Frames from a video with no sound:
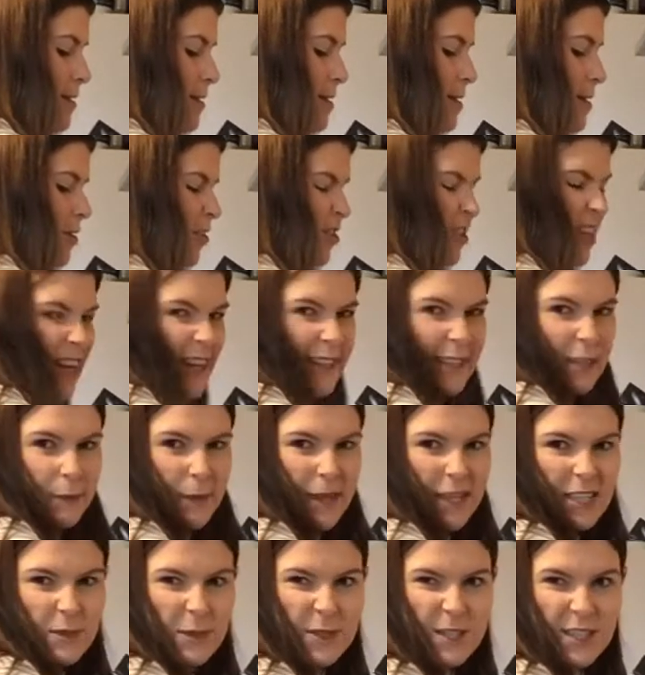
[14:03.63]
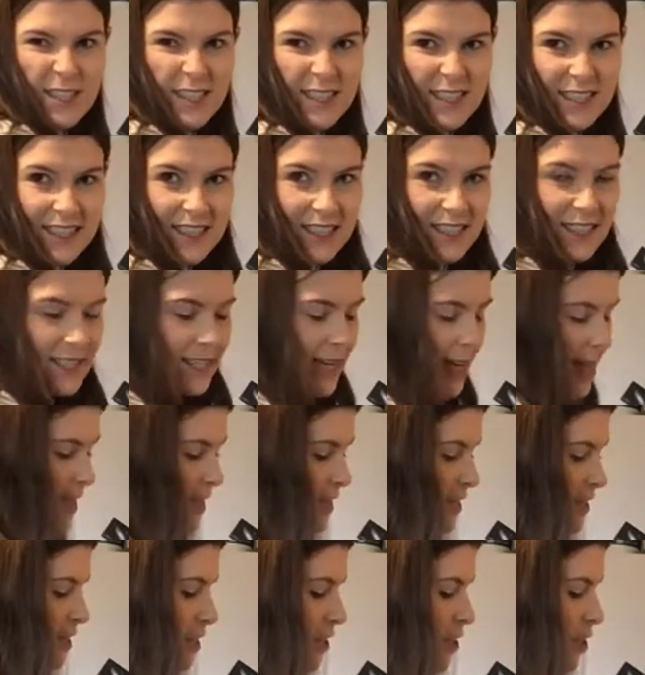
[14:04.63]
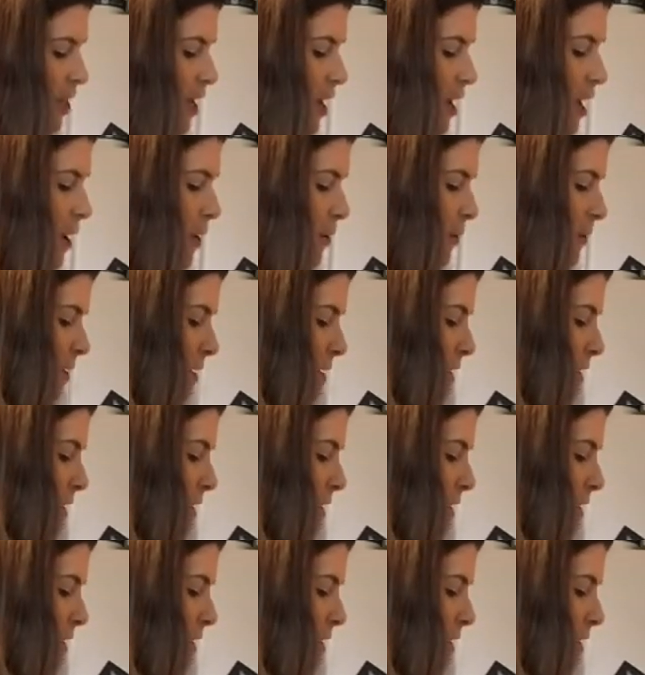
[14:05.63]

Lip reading: just a little bit so it doesn't stick to the dough.